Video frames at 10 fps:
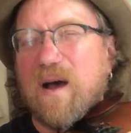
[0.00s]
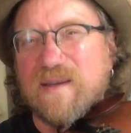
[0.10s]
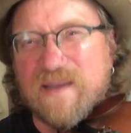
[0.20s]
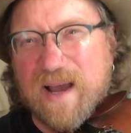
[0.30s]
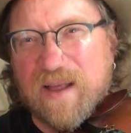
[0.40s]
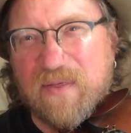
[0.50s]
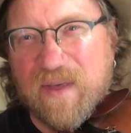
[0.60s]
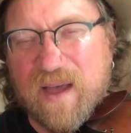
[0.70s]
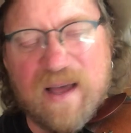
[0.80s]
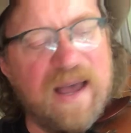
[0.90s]
A second
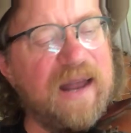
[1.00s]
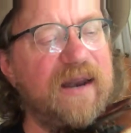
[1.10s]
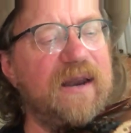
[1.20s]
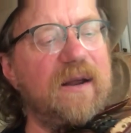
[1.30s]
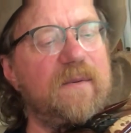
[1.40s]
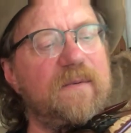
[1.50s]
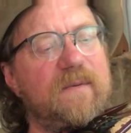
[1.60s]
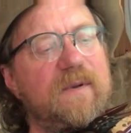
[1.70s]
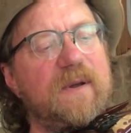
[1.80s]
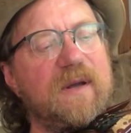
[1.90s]
thing
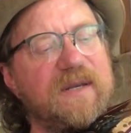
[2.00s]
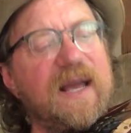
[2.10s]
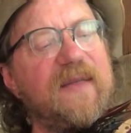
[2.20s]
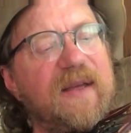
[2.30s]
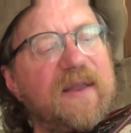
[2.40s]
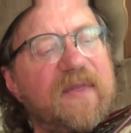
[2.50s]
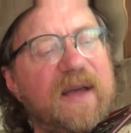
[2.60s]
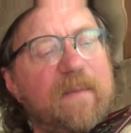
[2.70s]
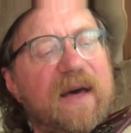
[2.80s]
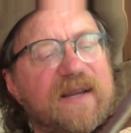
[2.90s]
to
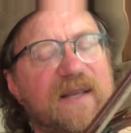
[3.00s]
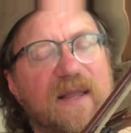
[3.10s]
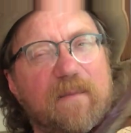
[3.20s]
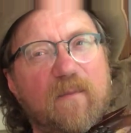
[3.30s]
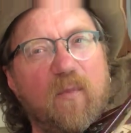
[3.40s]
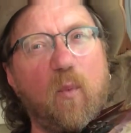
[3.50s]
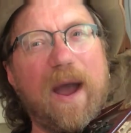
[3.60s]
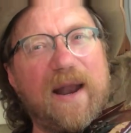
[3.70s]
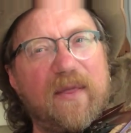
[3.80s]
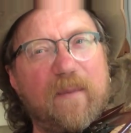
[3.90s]
think about is that the
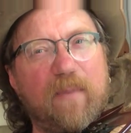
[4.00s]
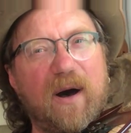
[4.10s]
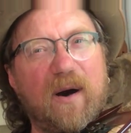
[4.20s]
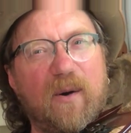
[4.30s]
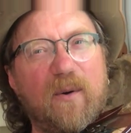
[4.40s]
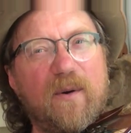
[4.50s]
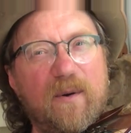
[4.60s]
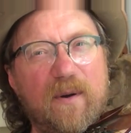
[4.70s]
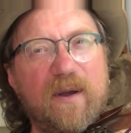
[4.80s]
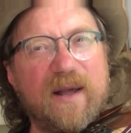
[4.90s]
weight of the bow,
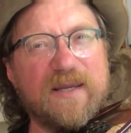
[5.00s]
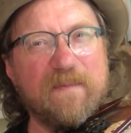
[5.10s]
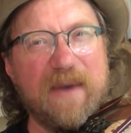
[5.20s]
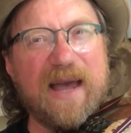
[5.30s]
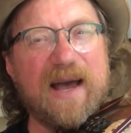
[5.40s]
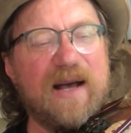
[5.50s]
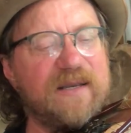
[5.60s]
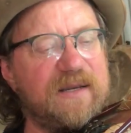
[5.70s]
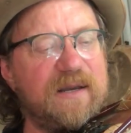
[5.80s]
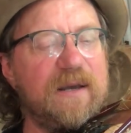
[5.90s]
its
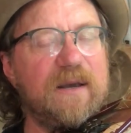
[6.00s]
mass,